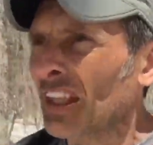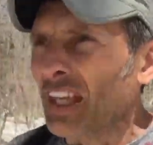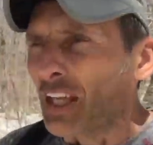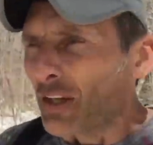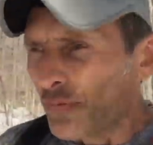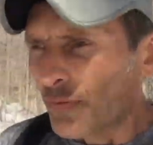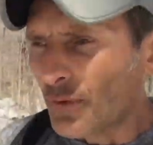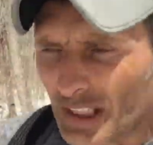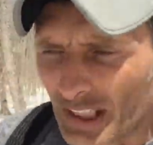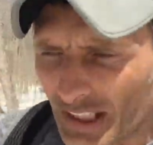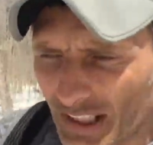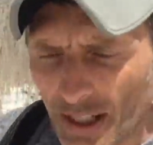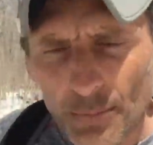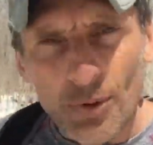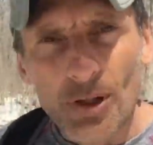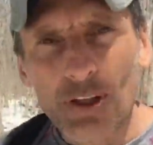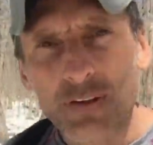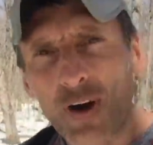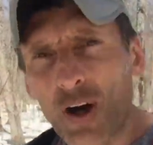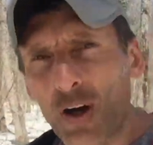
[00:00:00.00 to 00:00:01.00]
if we could
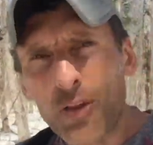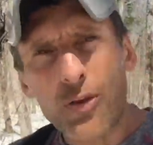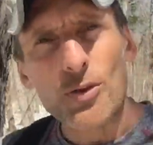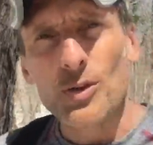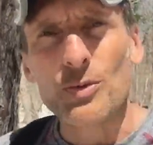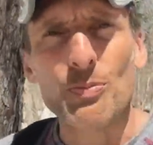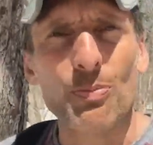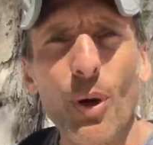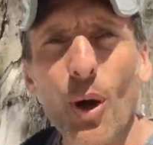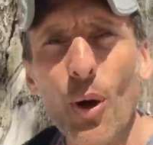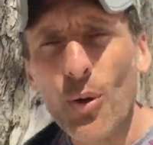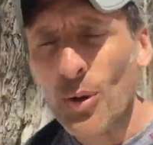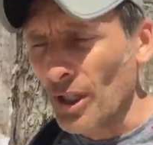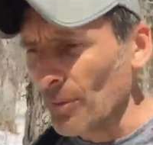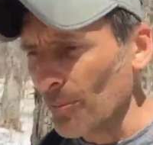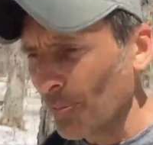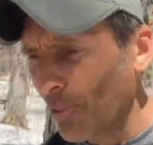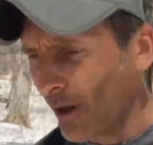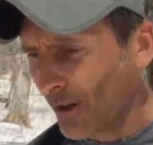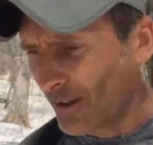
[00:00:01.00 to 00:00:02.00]
get rid of all those
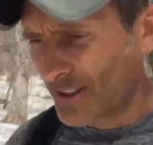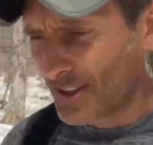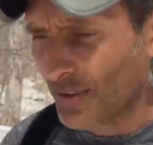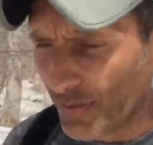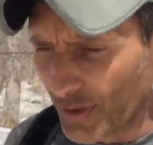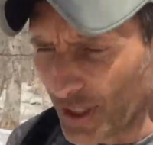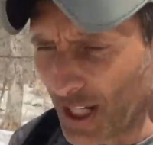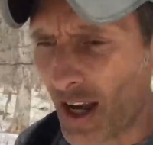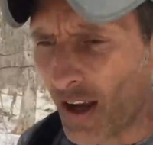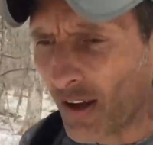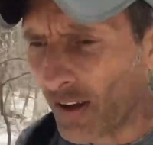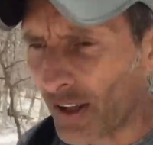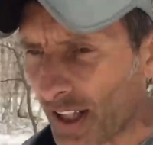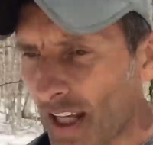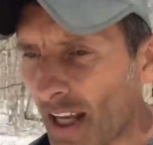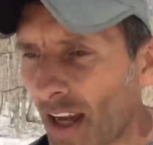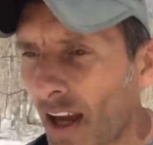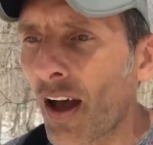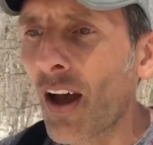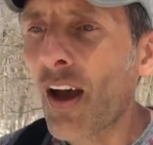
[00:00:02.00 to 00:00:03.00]
broken parts of
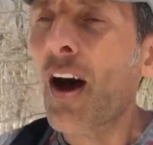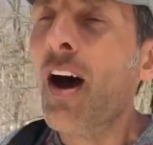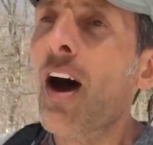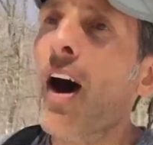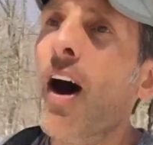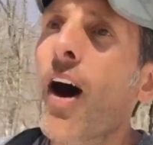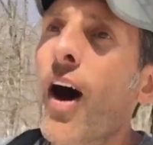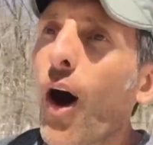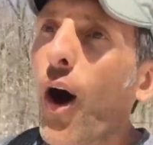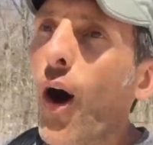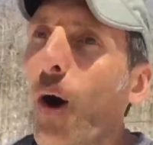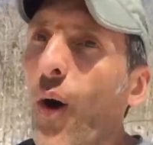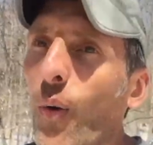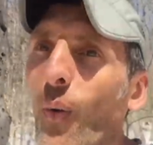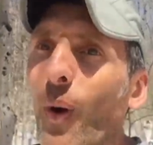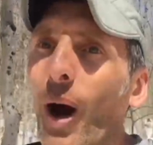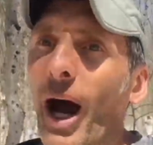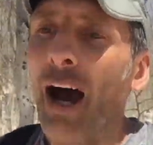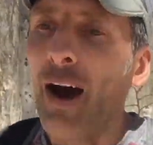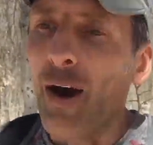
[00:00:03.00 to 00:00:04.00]
reality. Oh,
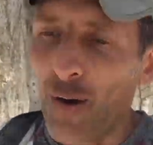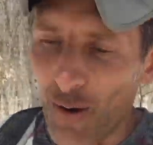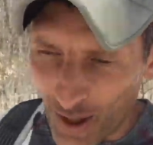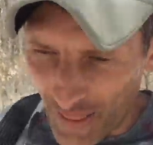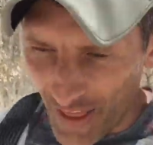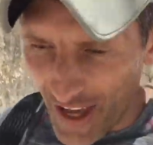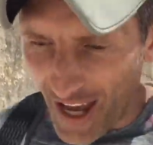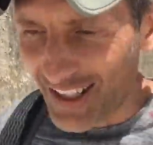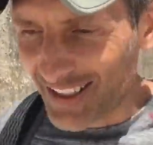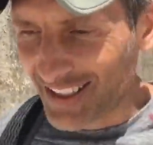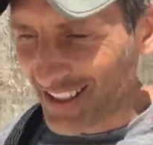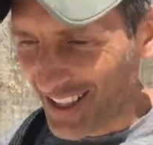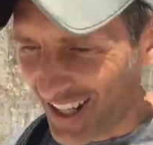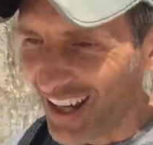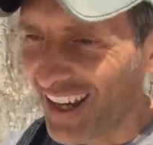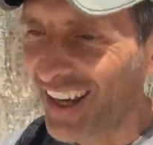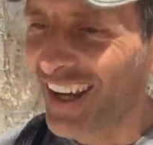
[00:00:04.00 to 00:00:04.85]
wow, that's,